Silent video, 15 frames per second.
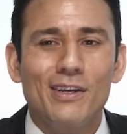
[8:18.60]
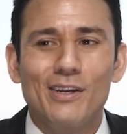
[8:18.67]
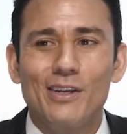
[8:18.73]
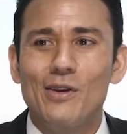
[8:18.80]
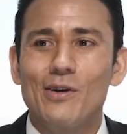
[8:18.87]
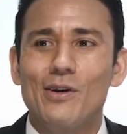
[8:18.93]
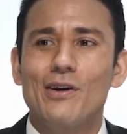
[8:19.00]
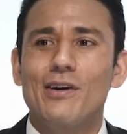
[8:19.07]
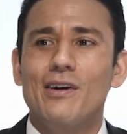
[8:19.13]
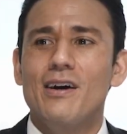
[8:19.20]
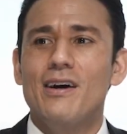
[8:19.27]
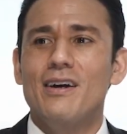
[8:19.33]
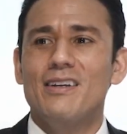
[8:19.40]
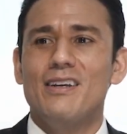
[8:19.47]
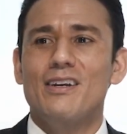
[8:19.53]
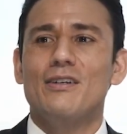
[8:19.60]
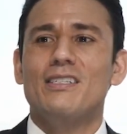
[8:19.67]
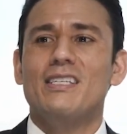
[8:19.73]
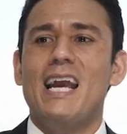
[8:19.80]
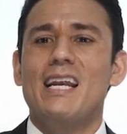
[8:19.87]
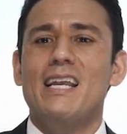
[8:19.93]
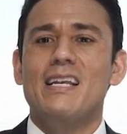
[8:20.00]
You're
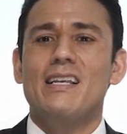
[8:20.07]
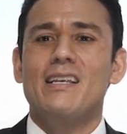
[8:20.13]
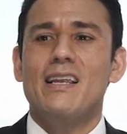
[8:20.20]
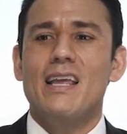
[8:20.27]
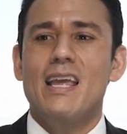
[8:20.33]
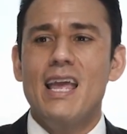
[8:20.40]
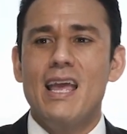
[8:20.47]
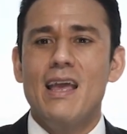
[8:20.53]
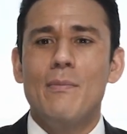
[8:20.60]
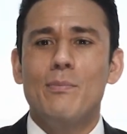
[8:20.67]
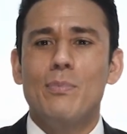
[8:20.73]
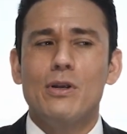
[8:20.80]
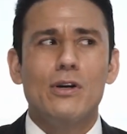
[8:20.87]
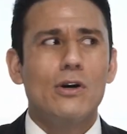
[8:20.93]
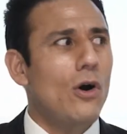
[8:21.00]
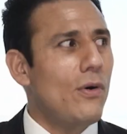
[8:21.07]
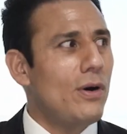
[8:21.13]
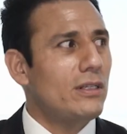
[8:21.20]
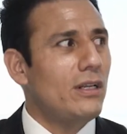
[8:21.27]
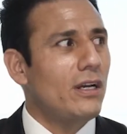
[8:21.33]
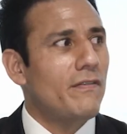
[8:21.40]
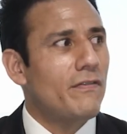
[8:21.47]
dating him, but you're always
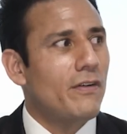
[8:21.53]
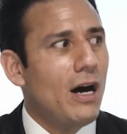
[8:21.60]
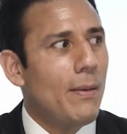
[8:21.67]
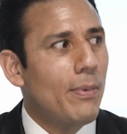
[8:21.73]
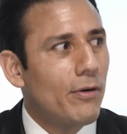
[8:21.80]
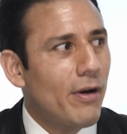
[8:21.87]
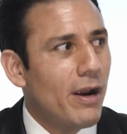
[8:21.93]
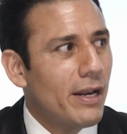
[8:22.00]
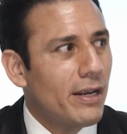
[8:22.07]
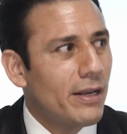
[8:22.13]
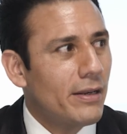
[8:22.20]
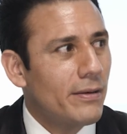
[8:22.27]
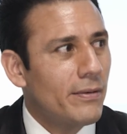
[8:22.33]
looking for upgrading.